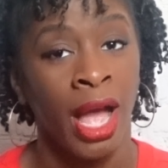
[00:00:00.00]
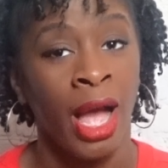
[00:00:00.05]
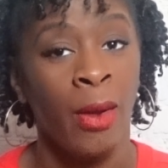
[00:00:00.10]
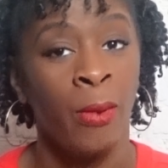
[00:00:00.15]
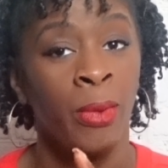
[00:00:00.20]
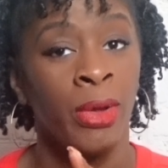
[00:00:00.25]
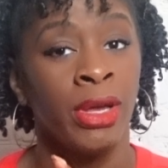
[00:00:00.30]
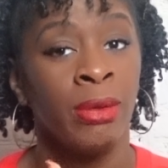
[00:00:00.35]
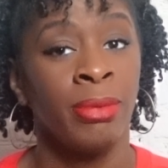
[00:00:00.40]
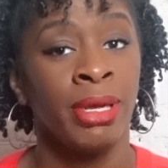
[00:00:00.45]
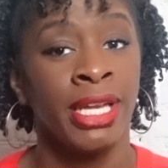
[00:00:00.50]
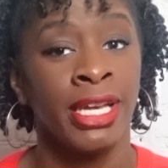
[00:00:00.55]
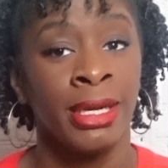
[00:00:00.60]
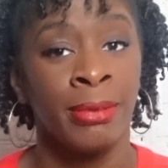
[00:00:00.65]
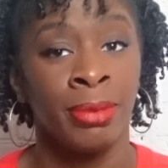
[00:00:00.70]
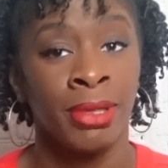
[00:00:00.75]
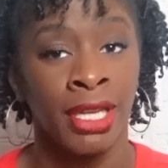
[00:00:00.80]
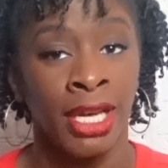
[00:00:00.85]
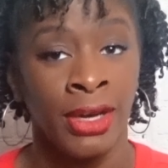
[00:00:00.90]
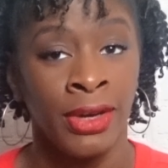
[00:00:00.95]
I will be
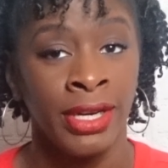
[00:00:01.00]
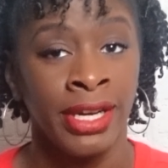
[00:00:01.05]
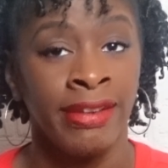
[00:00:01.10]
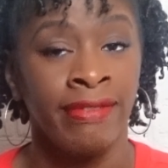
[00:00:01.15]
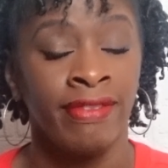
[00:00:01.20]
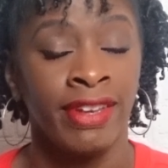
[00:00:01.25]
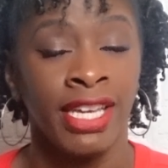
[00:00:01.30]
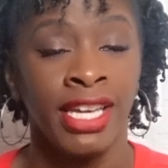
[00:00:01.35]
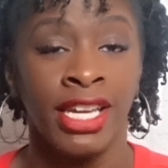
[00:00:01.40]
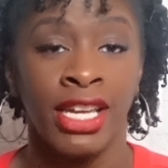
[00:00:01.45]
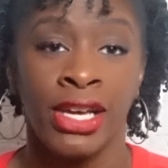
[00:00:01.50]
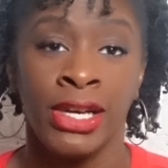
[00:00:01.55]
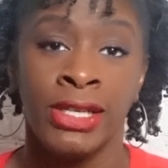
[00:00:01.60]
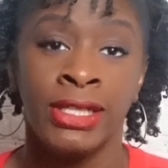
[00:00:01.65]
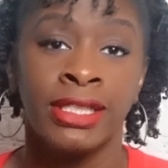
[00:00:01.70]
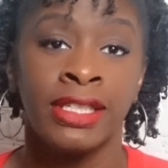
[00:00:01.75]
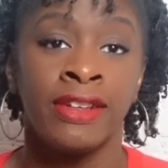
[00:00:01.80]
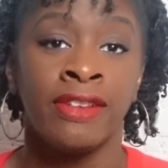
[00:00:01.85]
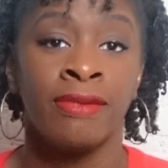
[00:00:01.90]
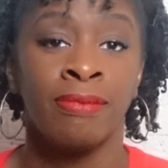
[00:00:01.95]
uploading
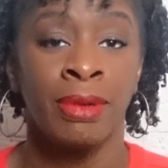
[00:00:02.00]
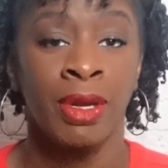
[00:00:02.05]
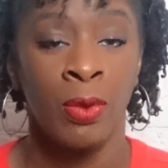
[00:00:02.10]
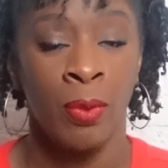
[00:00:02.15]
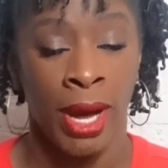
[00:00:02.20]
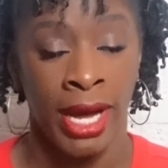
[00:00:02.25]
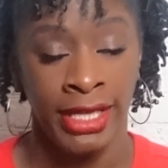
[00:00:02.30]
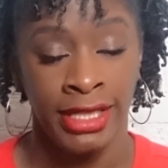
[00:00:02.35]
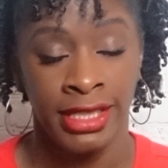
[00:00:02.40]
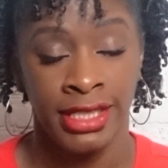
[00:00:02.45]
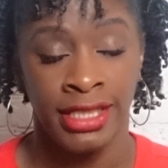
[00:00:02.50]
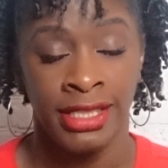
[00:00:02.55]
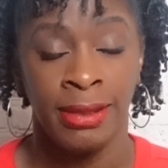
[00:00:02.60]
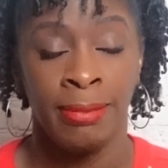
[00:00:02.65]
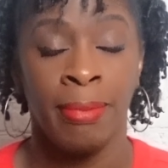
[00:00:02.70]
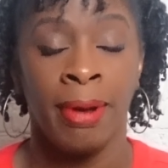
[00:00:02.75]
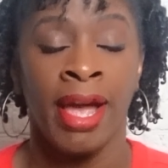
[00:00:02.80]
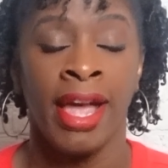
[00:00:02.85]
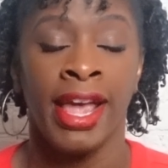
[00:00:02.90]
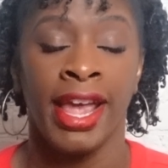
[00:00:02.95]
videos of me
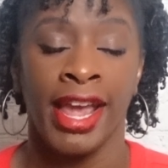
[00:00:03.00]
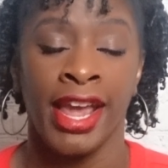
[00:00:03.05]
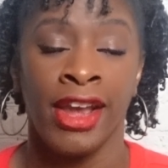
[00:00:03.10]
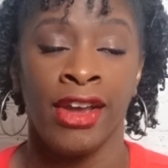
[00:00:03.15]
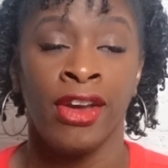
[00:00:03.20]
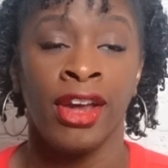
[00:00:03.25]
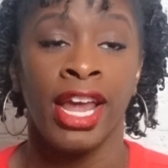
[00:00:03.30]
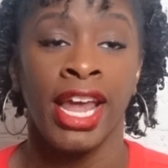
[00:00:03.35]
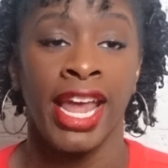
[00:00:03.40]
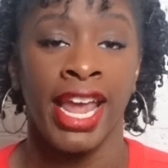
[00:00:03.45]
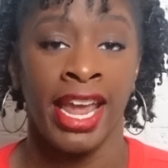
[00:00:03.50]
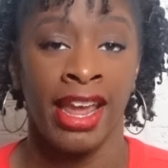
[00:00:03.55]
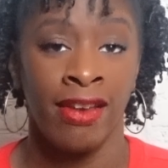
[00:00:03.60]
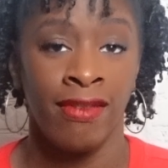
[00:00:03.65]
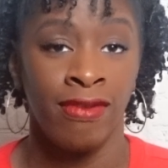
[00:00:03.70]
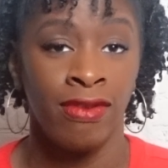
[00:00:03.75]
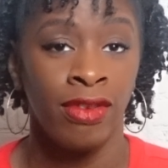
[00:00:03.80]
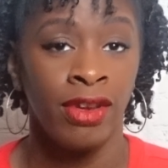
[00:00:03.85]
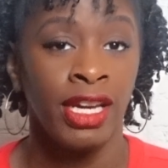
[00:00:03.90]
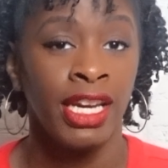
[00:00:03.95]
washing my hair
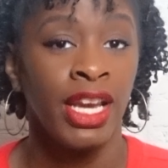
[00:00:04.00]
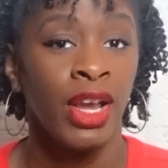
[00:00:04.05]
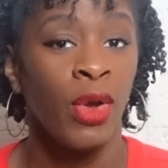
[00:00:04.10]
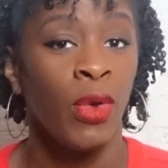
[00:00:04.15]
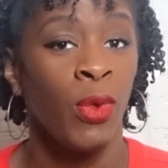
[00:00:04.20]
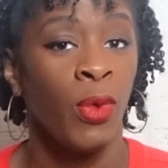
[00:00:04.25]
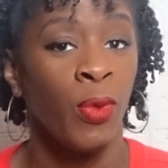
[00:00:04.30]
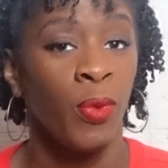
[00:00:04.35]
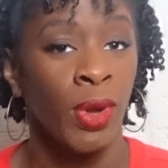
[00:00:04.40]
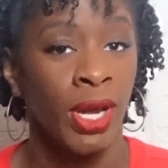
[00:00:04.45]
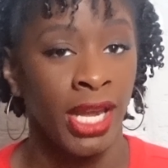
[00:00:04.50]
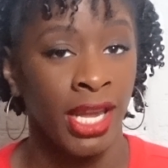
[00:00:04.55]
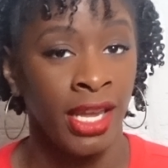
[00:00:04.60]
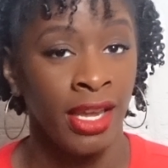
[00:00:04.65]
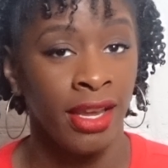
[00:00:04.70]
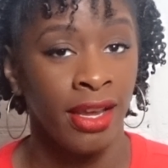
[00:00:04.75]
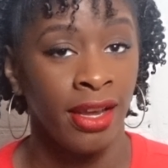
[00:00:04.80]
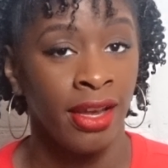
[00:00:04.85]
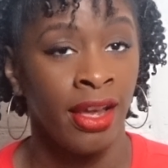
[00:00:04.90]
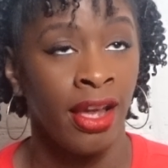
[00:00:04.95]
every
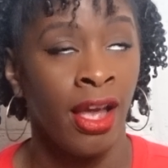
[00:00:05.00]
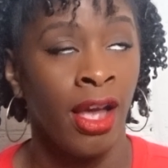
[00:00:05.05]
week